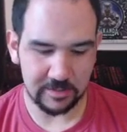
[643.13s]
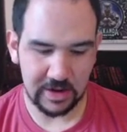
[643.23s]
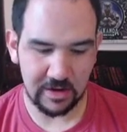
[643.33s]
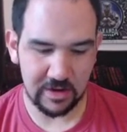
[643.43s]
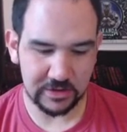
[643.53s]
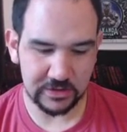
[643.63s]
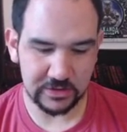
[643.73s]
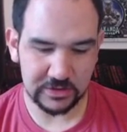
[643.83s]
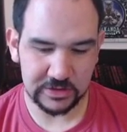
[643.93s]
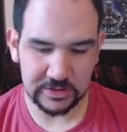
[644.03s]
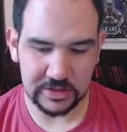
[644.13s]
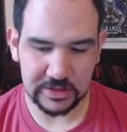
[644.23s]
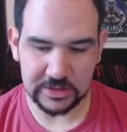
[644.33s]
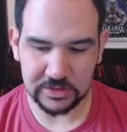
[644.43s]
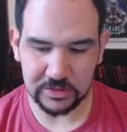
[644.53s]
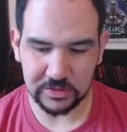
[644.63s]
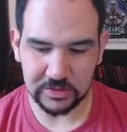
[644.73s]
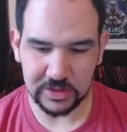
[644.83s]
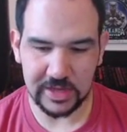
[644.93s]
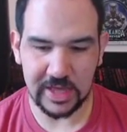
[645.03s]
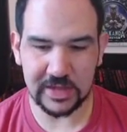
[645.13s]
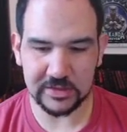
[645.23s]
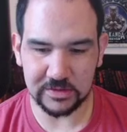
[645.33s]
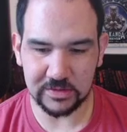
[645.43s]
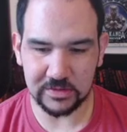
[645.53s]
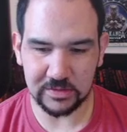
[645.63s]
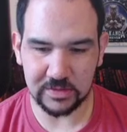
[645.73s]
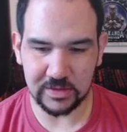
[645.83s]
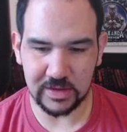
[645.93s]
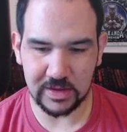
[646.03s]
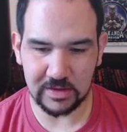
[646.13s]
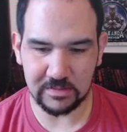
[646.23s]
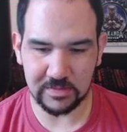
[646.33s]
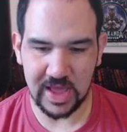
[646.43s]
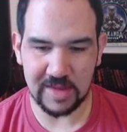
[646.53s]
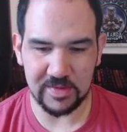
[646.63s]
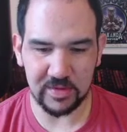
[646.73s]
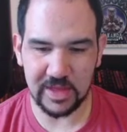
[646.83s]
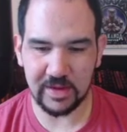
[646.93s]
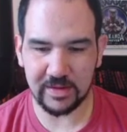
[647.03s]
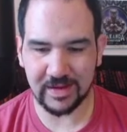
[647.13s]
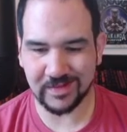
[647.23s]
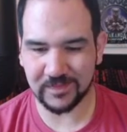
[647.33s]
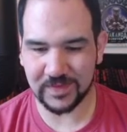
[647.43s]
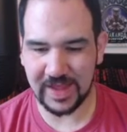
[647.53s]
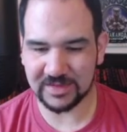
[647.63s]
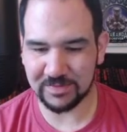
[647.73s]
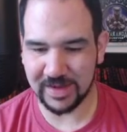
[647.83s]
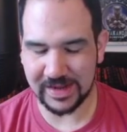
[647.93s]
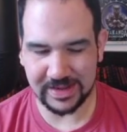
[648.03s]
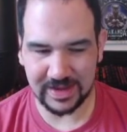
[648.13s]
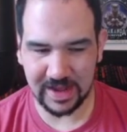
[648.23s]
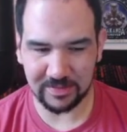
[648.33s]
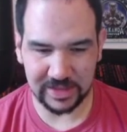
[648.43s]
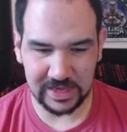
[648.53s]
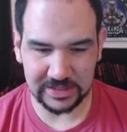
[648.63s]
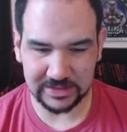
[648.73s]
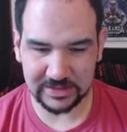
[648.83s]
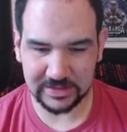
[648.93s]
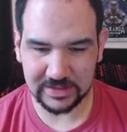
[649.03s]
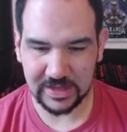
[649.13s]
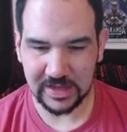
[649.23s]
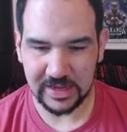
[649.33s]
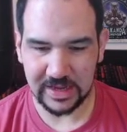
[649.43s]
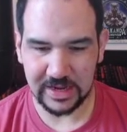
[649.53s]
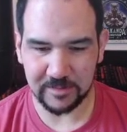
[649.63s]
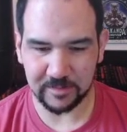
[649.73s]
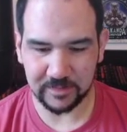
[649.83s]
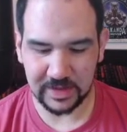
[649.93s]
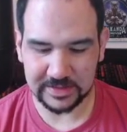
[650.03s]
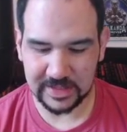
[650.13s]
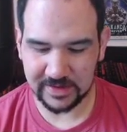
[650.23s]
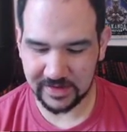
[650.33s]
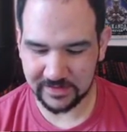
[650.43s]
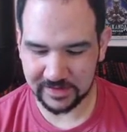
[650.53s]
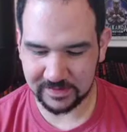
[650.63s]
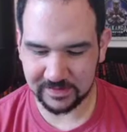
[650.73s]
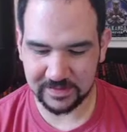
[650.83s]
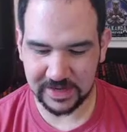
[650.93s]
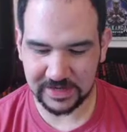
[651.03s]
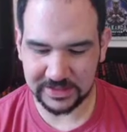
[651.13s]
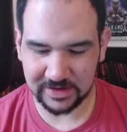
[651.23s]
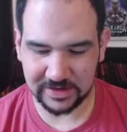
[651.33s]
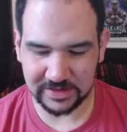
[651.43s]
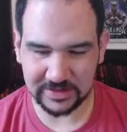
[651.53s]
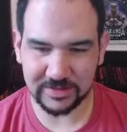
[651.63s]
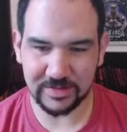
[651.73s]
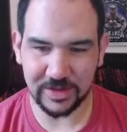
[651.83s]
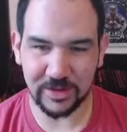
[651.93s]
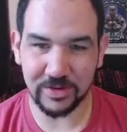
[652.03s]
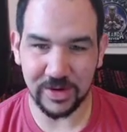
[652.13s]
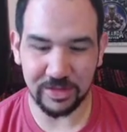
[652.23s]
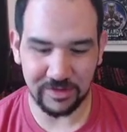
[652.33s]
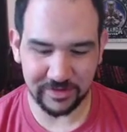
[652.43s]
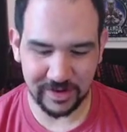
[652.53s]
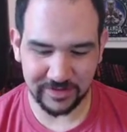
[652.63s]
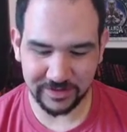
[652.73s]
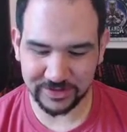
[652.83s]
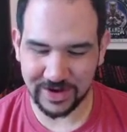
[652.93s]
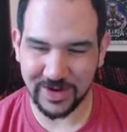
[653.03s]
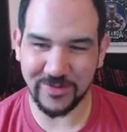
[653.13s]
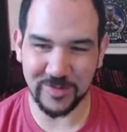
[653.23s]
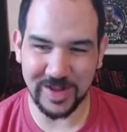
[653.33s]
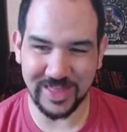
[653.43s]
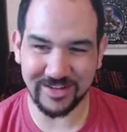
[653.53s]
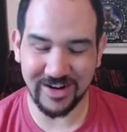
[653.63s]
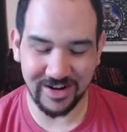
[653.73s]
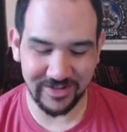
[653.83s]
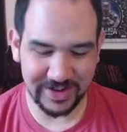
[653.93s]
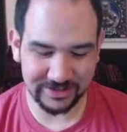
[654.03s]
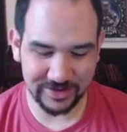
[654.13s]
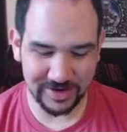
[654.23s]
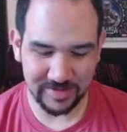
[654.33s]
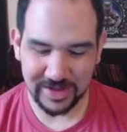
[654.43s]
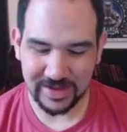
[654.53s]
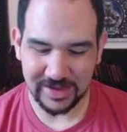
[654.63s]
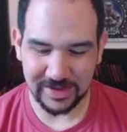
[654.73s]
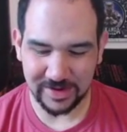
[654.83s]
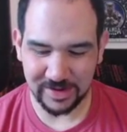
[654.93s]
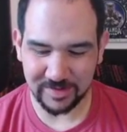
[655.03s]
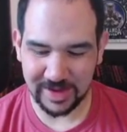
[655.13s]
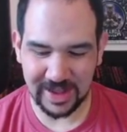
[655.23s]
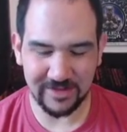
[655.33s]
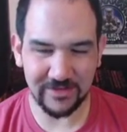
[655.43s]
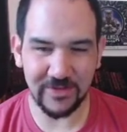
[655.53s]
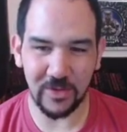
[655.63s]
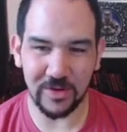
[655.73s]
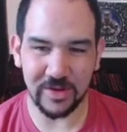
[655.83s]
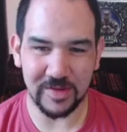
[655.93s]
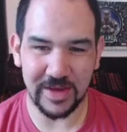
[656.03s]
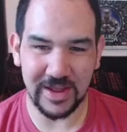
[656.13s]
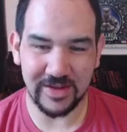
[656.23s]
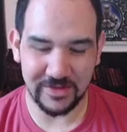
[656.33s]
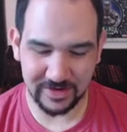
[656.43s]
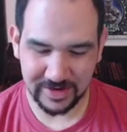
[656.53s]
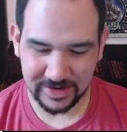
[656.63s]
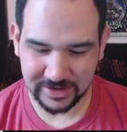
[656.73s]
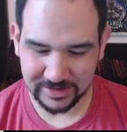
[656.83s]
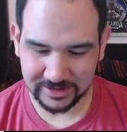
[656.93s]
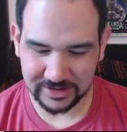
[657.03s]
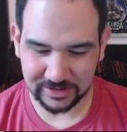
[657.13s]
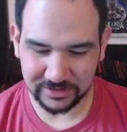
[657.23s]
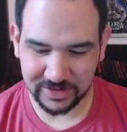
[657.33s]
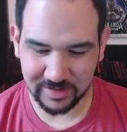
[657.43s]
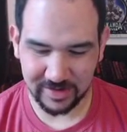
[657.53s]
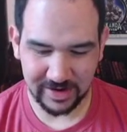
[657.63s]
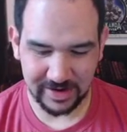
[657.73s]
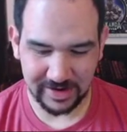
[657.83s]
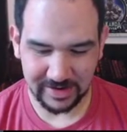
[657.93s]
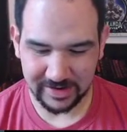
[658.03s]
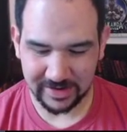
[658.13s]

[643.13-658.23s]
characters to get into the hobby without as many complications. Instead of having Ben and Jerry's 33 flavors or however many there are of ice cream, you might have 4. You might have your chocolate strawberry,